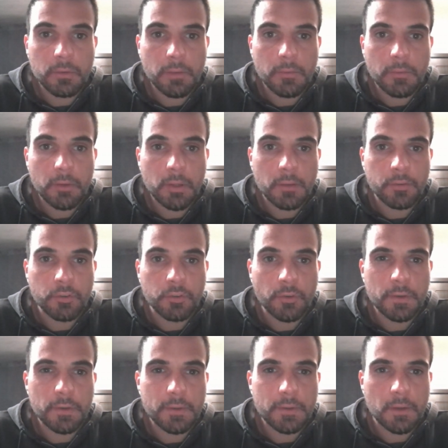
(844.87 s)
If you have
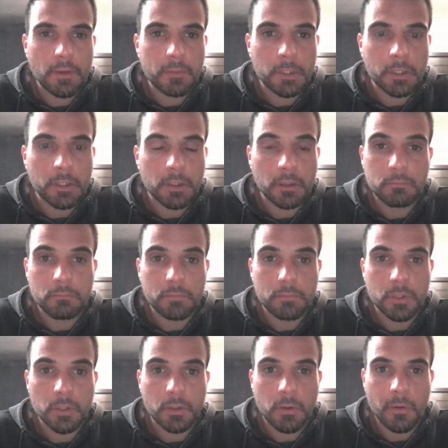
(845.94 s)
Justiciar's mark,
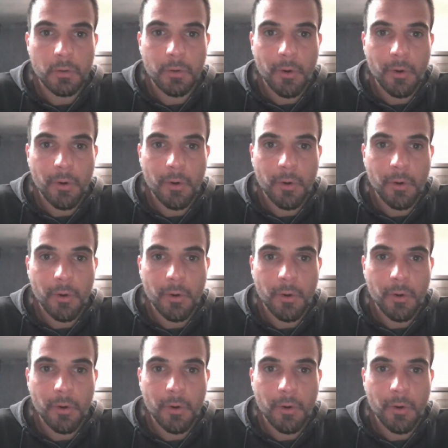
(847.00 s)
no.